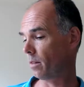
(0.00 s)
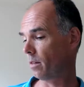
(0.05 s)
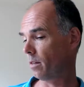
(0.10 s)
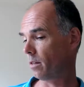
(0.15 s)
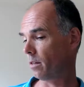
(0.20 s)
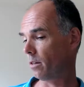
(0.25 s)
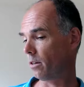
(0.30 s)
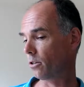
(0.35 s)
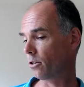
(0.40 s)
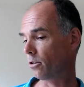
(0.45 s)

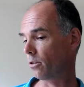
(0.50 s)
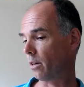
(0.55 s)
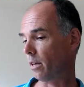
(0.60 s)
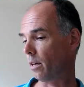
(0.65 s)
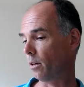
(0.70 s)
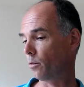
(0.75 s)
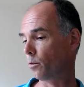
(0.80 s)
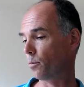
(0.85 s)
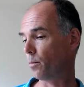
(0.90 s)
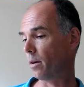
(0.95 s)
Also
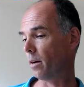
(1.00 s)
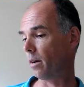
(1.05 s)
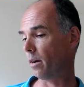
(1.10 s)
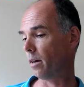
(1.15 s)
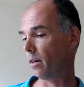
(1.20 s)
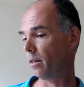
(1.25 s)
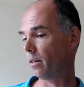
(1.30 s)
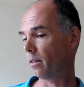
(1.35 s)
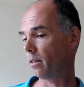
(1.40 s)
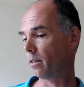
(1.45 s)
helped
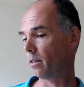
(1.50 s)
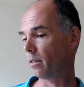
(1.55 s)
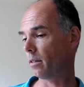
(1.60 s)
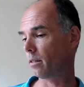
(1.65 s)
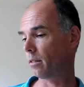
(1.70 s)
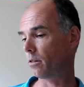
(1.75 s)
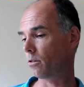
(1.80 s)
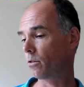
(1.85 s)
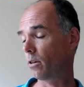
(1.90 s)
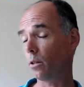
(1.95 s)
by
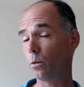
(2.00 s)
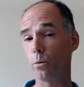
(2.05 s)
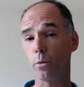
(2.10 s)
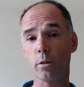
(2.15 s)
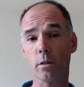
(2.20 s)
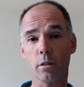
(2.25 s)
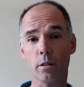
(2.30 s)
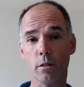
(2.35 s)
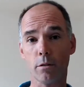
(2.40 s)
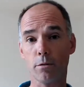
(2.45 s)
the great
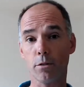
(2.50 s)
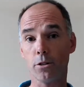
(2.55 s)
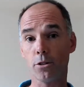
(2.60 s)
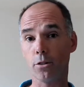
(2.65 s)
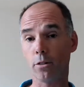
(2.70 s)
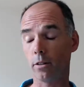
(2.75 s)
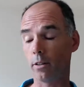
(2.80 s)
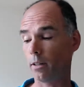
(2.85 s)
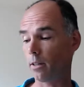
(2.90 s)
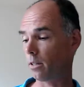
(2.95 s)
work of
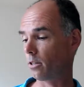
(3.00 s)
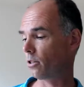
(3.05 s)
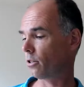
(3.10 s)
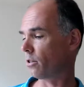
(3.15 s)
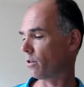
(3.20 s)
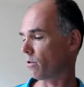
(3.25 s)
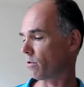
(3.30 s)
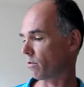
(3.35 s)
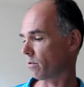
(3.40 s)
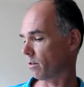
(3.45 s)
Sonia
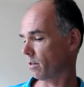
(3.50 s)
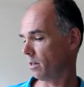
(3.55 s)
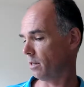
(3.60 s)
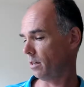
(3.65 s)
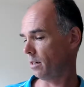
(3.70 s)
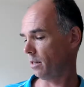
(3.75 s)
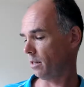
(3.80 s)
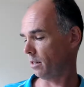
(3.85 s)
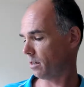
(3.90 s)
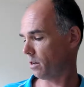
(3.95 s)
Stone,
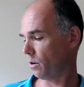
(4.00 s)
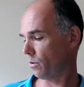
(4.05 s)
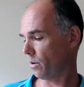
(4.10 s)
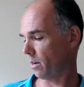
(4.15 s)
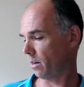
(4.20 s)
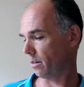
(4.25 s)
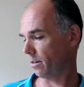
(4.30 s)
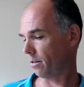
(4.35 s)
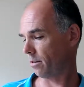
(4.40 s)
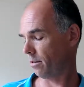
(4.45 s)
the
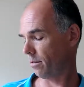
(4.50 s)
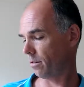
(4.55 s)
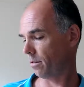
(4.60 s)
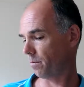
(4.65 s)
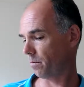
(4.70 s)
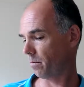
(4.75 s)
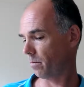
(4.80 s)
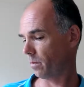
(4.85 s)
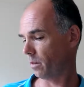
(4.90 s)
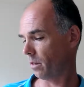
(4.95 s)
co-editor.
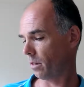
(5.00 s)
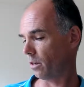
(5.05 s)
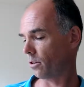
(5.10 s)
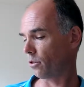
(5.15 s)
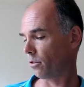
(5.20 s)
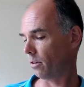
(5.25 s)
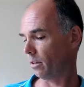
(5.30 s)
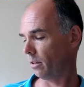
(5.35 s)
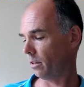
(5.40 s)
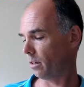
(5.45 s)

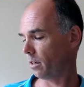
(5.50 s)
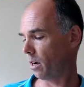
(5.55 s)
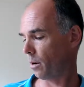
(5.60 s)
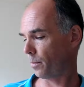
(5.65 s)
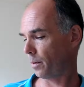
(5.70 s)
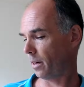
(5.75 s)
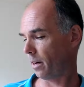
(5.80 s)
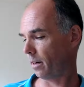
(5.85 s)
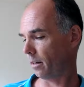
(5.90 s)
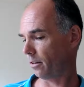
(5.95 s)
Sorry, the
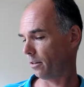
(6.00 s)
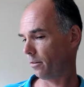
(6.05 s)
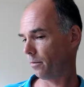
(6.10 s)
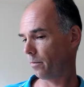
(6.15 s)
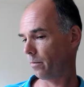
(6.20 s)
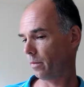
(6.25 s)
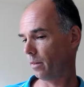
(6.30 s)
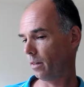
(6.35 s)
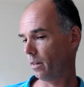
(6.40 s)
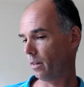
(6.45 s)
copy
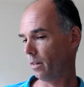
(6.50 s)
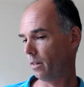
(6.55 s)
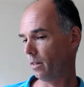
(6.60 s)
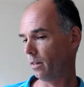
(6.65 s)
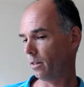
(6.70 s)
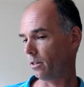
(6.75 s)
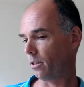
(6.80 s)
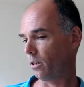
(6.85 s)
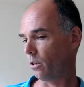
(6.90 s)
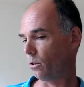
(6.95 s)
editor.
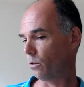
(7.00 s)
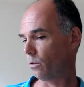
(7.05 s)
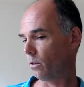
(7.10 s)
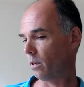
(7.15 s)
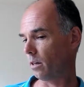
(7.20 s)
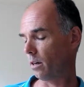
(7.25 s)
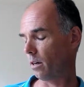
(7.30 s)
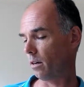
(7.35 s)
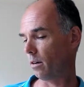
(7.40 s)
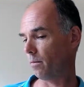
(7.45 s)
So
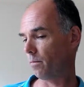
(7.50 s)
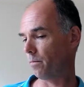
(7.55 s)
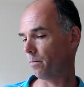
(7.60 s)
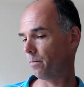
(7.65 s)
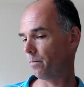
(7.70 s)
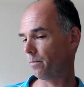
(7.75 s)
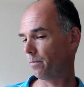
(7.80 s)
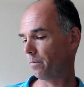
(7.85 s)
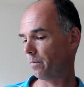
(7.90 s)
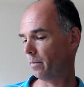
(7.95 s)

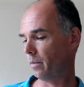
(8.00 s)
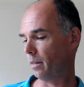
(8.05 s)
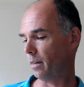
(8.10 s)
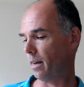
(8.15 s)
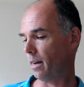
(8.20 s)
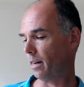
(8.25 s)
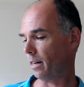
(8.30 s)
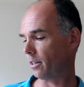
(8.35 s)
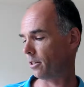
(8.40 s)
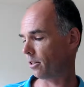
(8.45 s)

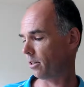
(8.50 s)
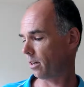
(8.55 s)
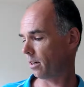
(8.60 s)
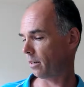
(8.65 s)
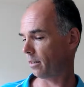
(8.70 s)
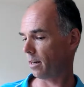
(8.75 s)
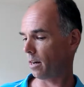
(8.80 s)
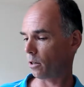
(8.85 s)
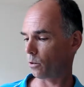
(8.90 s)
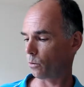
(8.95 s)
yeah, it
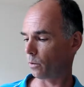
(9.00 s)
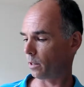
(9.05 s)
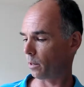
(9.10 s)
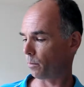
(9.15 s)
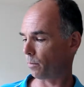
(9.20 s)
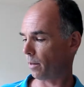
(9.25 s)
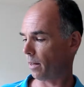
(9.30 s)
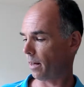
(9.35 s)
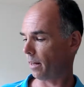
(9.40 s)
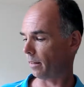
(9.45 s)
started out with a
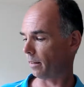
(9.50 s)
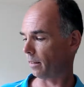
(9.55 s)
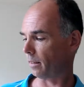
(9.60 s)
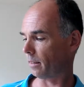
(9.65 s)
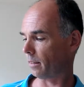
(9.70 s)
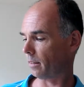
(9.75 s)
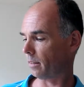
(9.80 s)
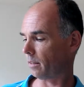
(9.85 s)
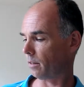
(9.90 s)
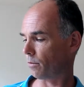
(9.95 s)
plan.
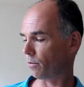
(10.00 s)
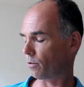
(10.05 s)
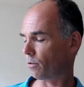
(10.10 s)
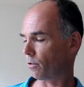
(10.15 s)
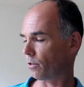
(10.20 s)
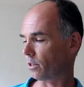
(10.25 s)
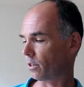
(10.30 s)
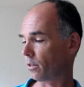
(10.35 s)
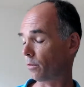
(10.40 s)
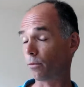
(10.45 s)
Of
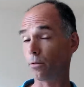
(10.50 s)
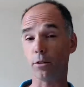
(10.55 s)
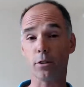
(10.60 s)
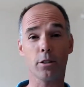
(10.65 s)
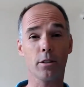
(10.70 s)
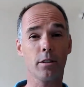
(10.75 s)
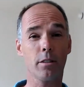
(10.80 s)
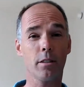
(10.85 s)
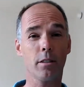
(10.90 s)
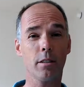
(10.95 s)
course, the
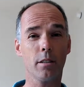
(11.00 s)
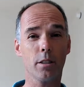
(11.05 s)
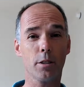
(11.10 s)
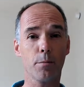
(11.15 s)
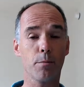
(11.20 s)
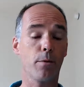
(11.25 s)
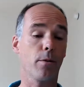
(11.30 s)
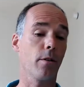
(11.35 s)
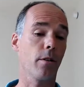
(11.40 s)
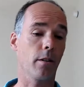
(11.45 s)
first
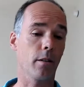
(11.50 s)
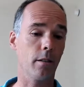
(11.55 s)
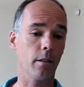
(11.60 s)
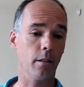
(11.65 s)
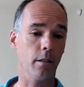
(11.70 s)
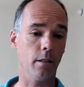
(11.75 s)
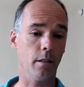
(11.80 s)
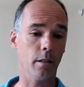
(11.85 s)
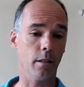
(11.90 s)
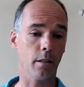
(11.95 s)

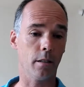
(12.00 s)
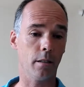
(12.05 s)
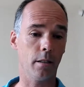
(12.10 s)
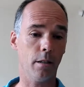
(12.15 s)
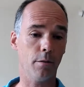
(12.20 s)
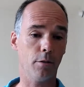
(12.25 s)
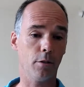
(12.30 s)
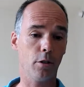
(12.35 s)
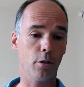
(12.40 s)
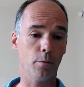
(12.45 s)
spark
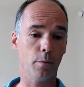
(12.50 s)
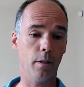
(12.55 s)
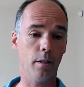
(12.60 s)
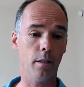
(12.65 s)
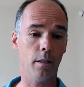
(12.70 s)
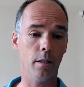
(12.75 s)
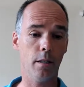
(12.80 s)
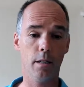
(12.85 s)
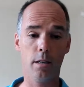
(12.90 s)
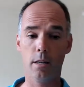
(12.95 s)
given to
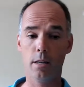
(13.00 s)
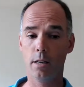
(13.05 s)
me